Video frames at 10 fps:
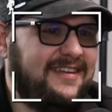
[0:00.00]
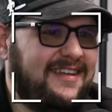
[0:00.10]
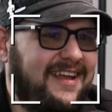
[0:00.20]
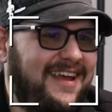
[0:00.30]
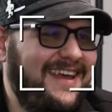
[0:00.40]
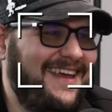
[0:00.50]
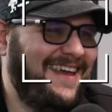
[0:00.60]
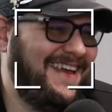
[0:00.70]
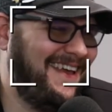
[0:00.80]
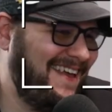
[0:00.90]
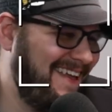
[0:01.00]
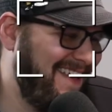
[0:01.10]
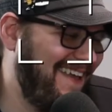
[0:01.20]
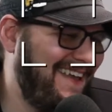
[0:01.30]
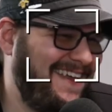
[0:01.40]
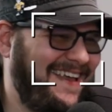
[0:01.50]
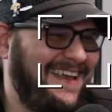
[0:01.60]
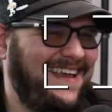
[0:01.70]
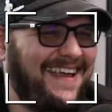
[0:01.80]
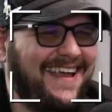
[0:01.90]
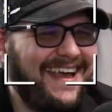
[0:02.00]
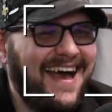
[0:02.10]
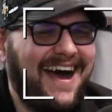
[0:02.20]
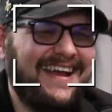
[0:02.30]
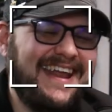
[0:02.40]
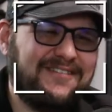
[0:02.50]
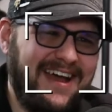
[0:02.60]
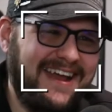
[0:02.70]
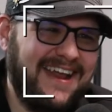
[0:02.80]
Oh, okay. So you were setting up.